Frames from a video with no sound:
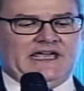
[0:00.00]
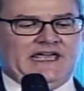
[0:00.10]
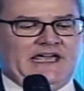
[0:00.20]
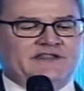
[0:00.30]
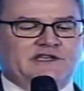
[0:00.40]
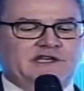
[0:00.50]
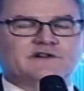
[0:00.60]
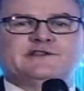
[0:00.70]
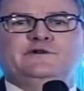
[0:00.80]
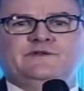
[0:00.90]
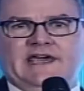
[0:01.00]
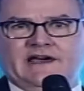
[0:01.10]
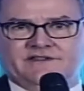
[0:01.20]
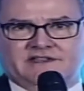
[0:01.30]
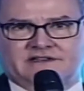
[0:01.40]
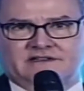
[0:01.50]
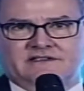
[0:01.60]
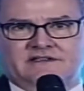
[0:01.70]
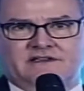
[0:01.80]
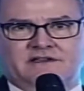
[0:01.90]
in the year 2000,
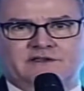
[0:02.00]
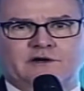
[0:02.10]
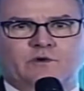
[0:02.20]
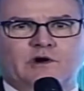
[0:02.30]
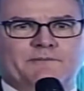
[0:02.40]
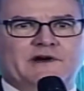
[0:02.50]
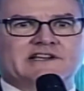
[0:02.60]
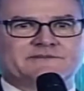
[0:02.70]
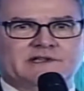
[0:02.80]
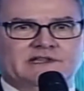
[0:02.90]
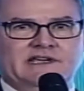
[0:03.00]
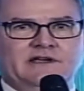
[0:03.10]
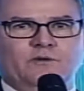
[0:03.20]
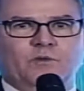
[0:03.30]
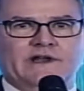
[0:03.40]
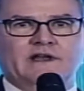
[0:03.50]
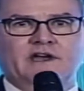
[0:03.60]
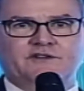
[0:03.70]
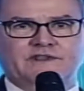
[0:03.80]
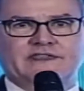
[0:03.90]
there were approximately
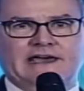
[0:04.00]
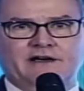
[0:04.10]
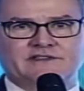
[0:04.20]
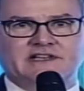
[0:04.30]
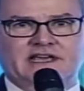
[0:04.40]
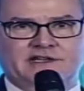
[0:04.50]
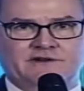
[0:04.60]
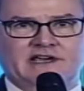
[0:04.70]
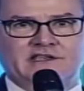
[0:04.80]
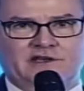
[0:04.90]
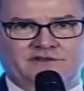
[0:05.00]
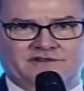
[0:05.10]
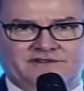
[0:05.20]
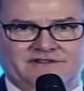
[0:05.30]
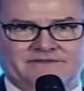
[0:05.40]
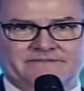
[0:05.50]
100,000 internet users.